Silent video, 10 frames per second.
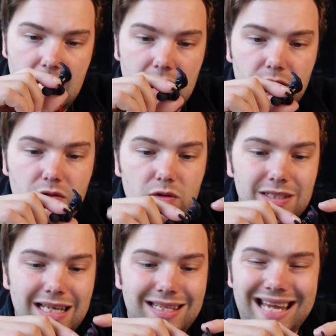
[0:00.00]
And of
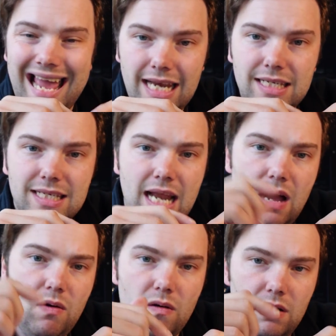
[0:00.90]
course, at the end
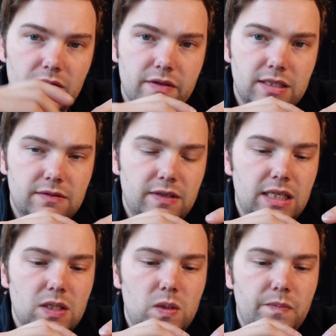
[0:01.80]
now of this
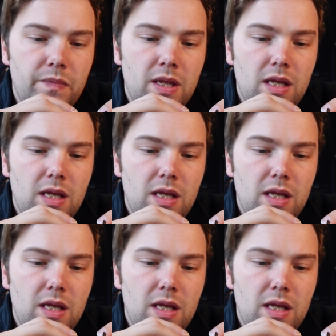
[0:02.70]
video,